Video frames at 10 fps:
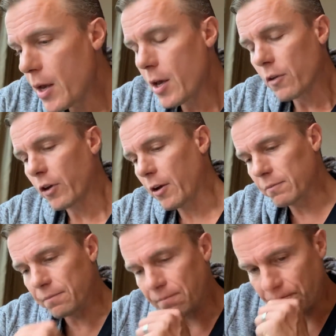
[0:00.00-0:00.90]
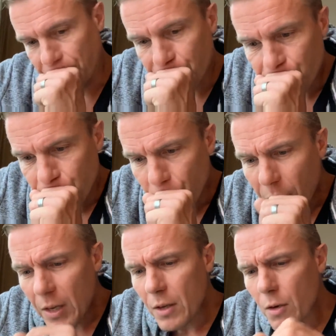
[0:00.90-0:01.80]
So
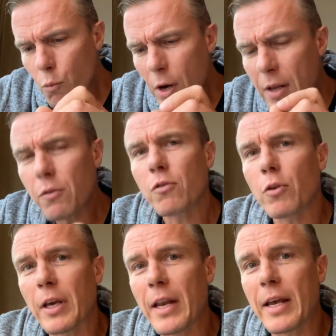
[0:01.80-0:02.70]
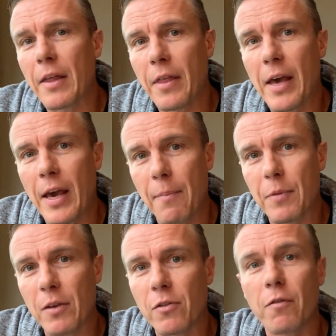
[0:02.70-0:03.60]
what he's sort of getting at there
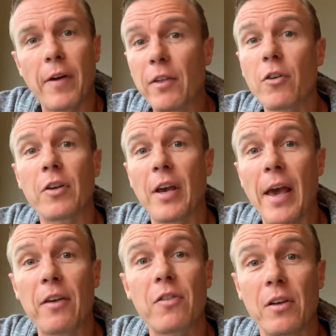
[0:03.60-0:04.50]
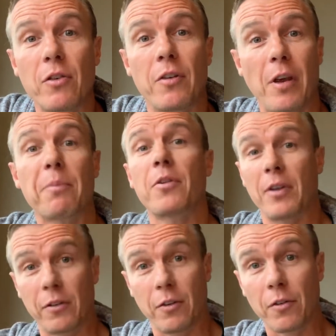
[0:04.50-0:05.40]
is that Face ID has things like depth
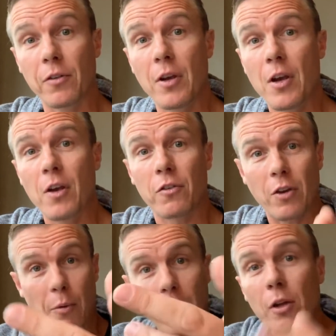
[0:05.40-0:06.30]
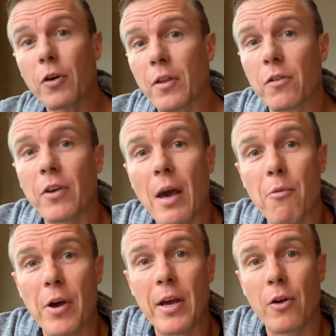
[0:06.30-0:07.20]
sensors. So when I look at this
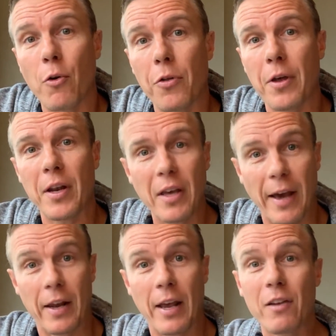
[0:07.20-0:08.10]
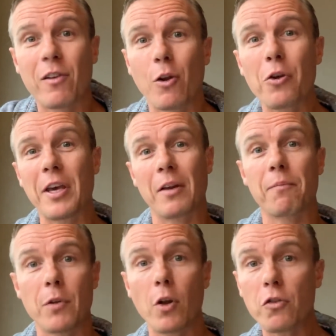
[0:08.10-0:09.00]
camera here to authenticate, it's looking
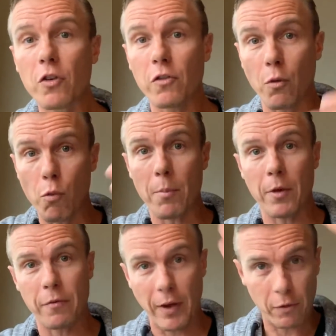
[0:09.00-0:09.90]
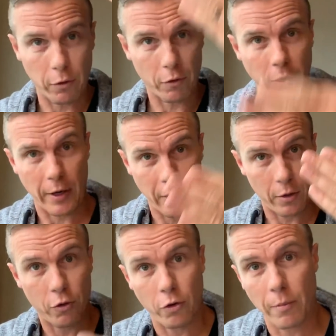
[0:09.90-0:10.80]
not just at what my face looks like in the
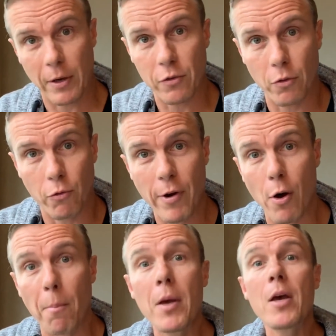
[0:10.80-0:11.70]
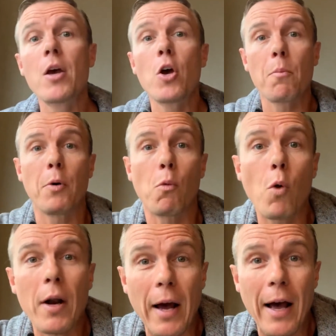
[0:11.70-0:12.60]
two-dimensional realm, but
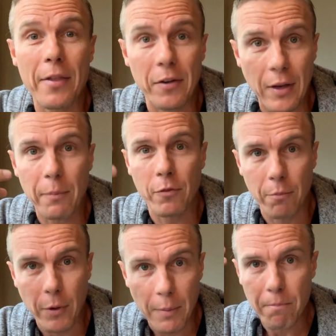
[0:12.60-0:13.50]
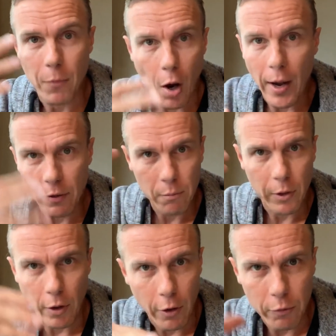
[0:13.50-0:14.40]
what are the depths of my eyes and my
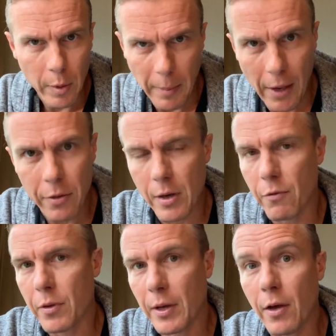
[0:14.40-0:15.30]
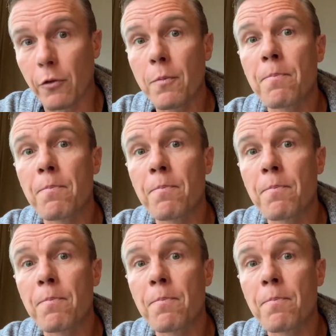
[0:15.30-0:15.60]
nose and my mouth and everything else.